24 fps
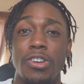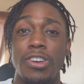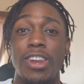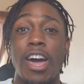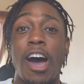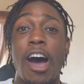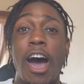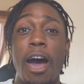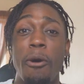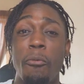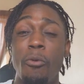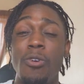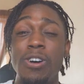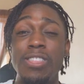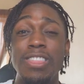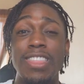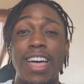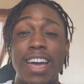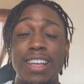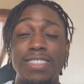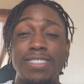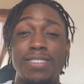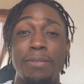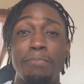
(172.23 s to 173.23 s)
Now, I would
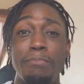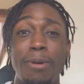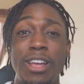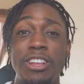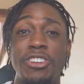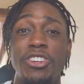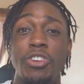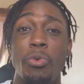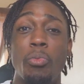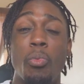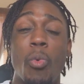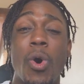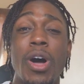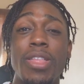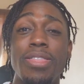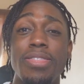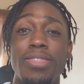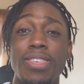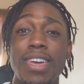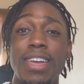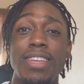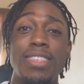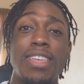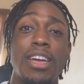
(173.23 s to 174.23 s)
like to mention one
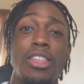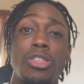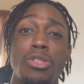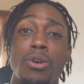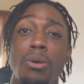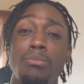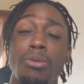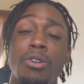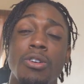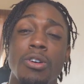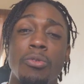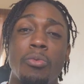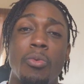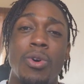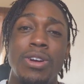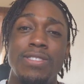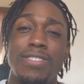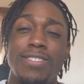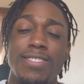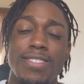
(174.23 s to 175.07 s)
thing that Nobara once